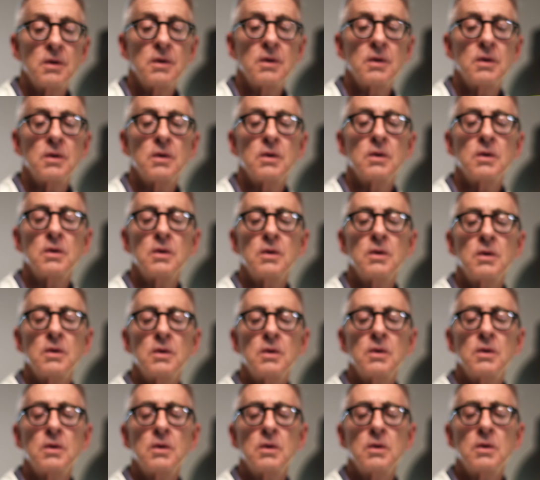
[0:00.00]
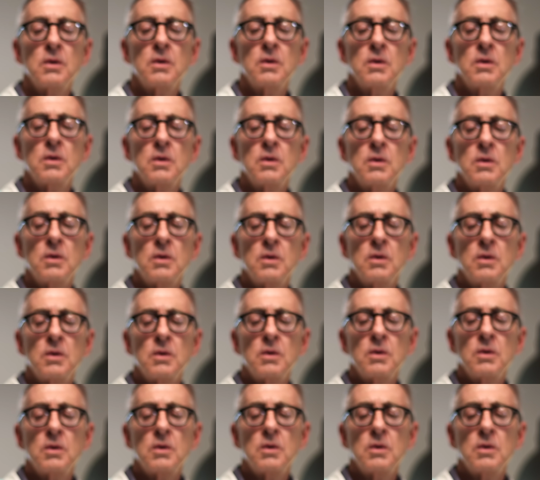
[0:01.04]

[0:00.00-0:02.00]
Nothing is said.